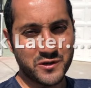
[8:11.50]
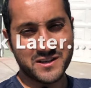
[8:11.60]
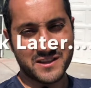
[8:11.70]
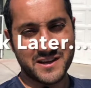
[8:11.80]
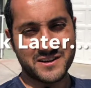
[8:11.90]

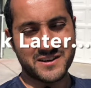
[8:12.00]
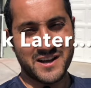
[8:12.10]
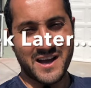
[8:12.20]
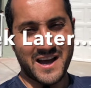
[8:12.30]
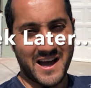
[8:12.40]
week later.
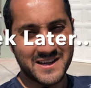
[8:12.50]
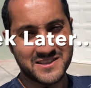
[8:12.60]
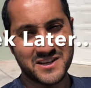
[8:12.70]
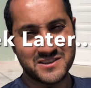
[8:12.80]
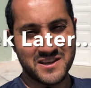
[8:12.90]
I had
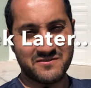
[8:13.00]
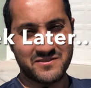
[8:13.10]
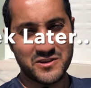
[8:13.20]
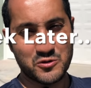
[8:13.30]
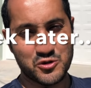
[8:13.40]
to cut that
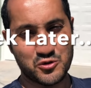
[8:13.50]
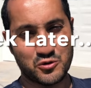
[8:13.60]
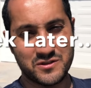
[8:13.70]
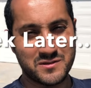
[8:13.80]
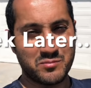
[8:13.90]
video
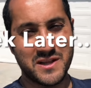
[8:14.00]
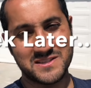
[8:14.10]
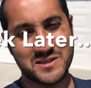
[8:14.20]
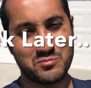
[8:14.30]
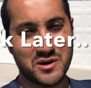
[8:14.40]
short, the
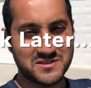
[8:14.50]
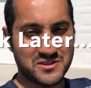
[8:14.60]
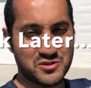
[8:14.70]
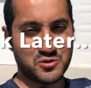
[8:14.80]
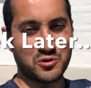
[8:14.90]
planting
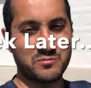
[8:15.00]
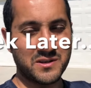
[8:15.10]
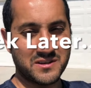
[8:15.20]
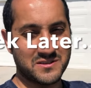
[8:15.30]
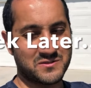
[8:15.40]
process short,
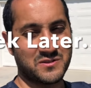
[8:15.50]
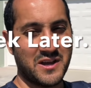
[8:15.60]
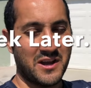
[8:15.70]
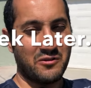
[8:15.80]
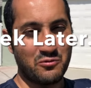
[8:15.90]
because
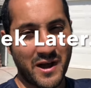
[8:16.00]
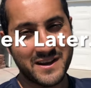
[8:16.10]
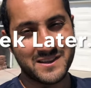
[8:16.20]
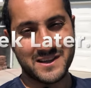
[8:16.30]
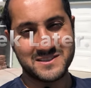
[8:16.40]
right
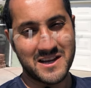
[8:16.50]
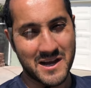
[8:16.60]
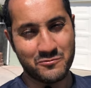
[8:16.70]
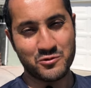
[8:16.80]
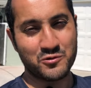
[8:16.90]
at that
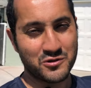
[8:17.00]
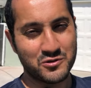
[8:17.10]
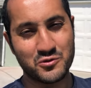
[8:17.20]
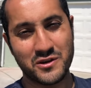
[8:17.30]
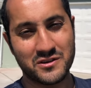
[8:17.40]
time when we were
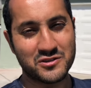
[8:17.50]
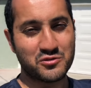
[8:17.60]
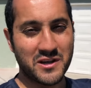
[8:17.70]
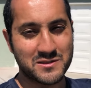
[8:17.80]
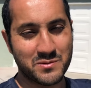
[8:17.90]
doing the
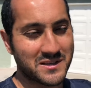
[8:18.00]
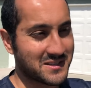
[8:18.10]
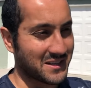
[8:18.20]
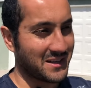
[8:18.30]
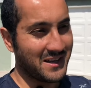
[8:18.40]

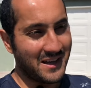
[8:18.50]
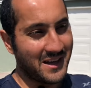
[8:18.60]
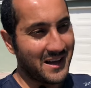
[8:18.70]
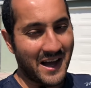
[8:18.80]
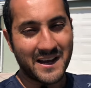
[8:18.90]
transplanting,
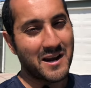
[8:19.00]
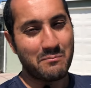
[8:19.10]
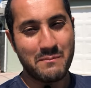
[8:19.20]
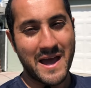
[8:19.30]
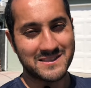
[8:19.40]
I got a
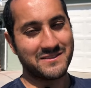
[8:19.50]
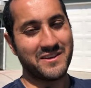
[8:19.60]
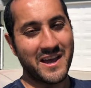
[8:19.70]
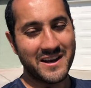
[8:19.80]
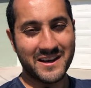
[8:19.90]
massive
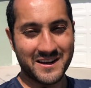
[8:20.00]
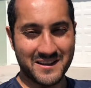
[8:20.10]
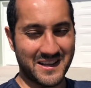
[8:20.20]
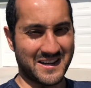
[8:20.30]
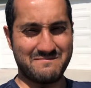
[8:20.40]
headache,
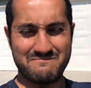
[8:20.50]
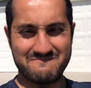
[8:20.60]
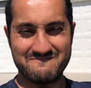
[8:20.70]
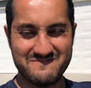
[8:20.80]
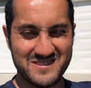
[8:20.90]
uh, like a
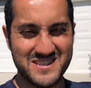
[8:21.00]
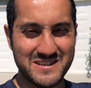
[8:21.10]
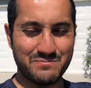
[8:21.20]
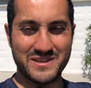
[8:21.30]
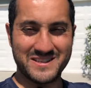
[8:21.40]

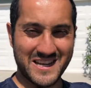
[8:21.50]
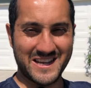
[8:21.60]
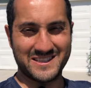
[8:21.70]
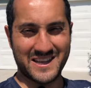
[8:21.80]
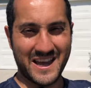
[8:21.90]
deep,
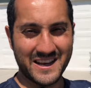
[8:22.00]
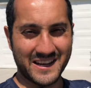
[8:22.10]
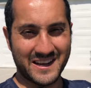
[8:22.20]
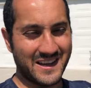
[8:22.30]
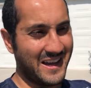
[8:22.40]
intense
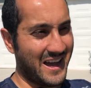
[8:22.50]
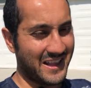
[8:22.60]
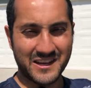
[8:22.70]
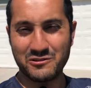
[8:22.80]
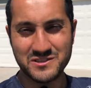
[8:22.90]
headache. I
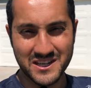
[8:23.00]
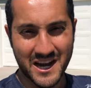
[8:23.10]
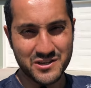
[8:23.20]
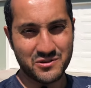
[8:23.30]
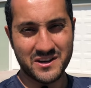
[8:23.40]
think I was
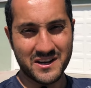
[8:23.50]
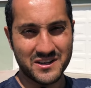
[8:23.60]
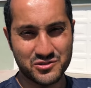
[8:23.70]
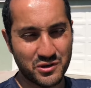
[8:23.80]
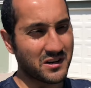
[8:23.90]
dehydrated. I
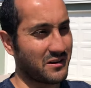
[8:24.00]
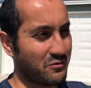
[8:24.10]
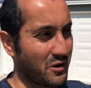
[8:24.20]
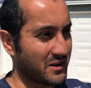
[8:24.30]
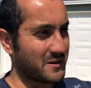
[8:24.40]
didn't drink
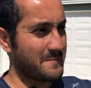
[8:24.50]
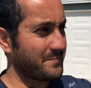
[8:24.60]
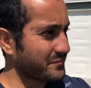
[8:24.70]
enough water.